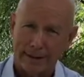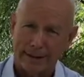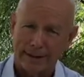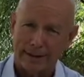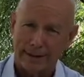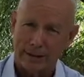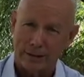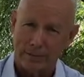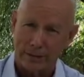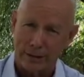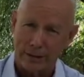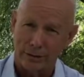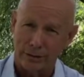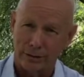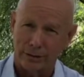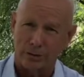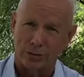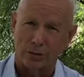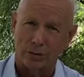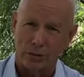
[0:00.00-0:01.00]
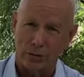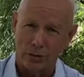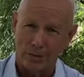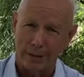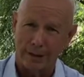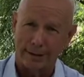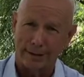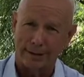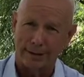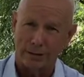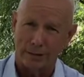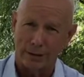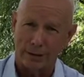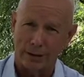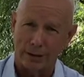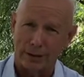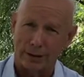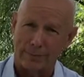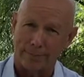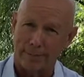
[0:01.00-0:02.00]
There's been some trauma in trying
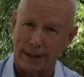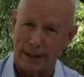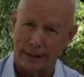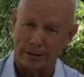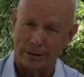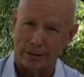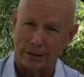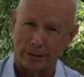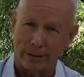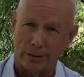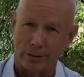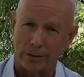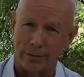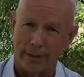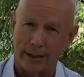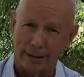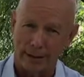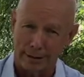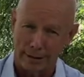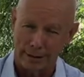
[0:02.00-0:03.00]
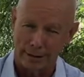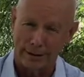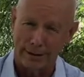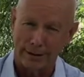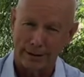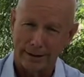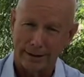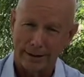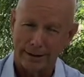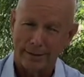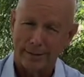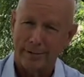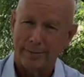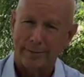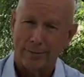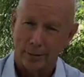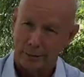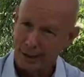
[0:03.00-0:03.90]
to get back to normality, but we're